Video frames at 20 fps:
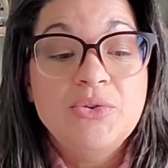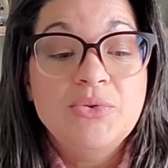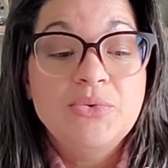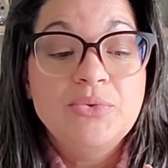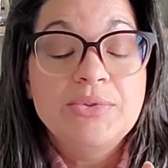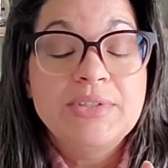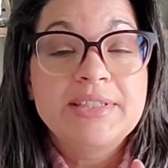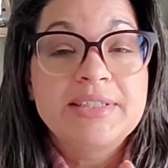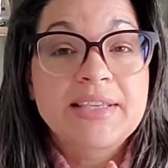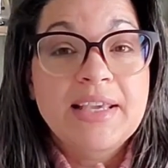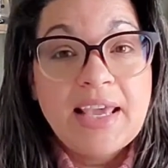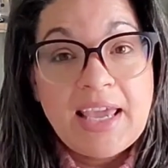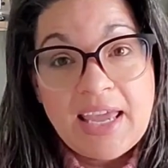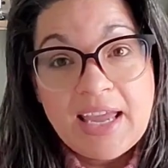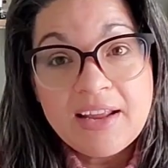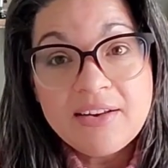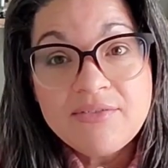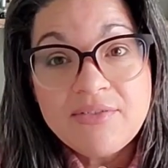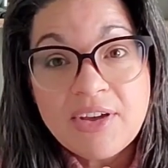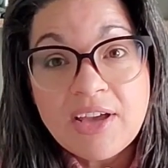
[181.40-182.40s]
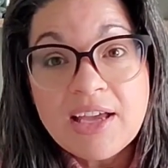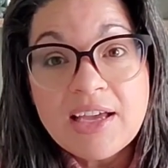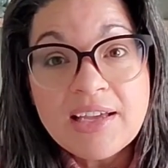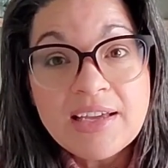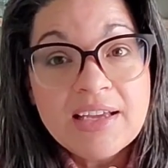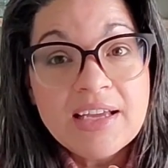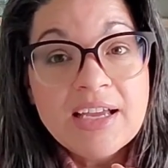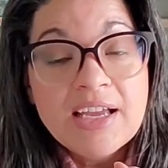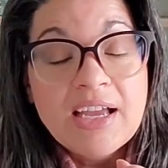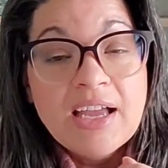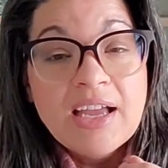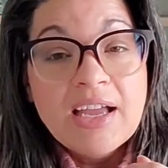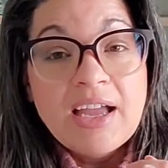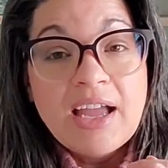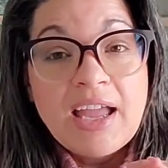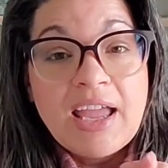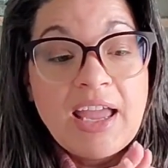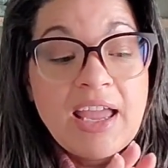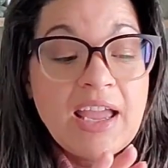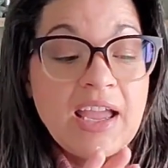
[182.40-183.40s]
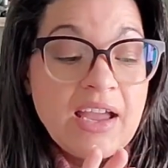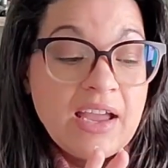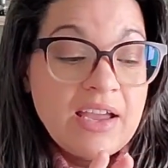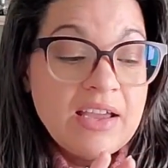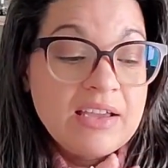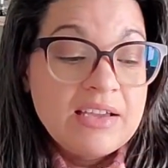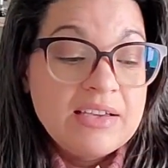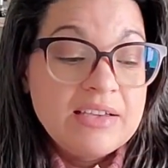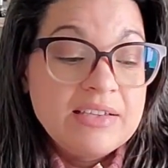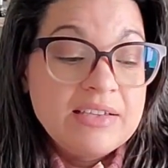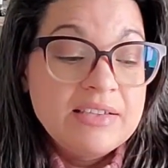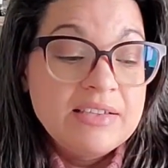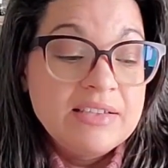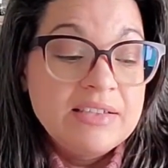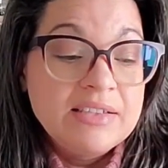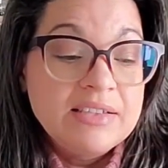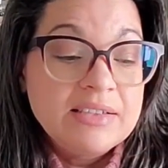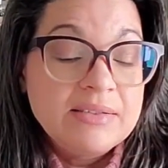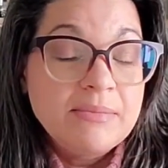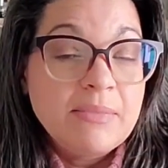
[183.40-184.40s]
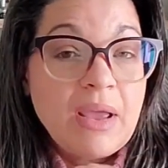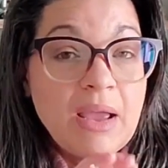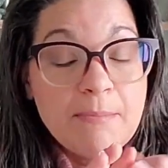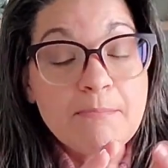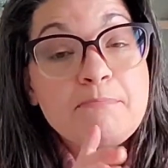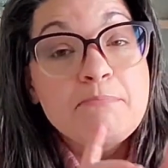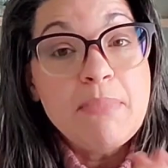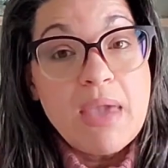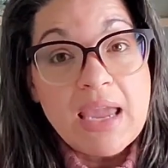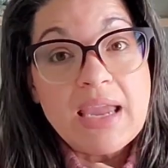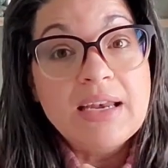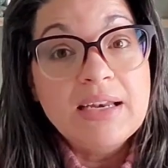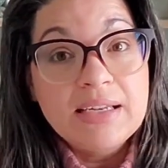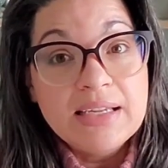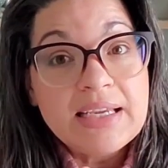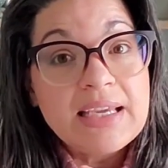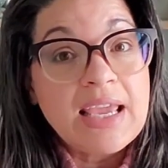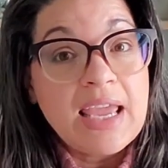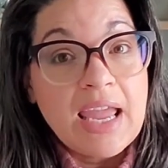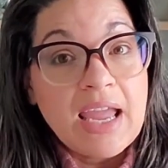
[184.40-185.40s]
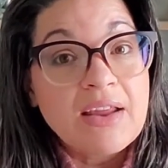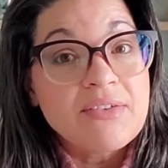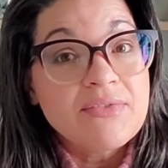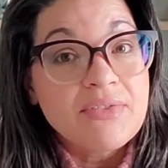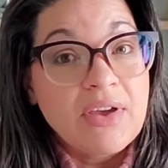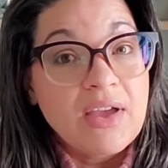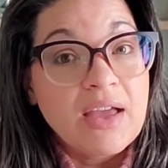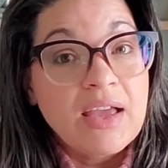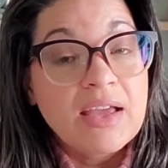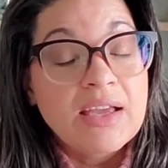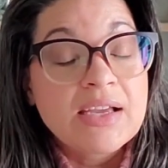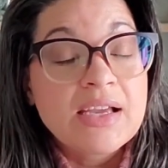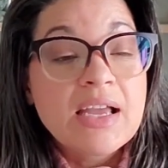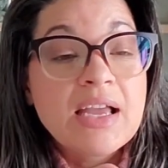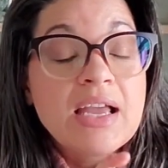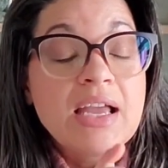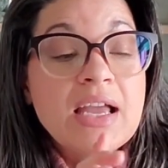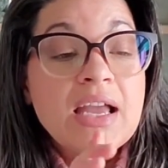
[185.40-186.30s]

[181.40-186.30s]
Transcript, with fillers: use Canva and mainly Canva,